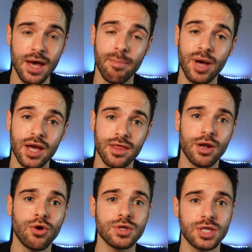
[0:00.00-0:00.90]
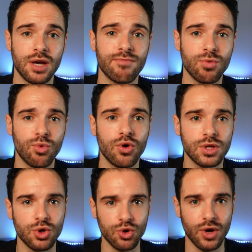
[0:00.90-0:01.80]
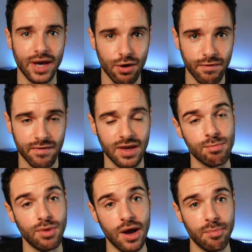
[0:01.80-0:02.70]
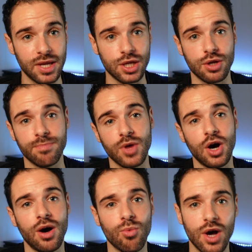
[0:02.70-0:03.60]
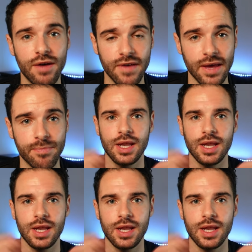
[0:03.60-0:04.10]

but the long-term rewards on your health, in my opinion, are worth it.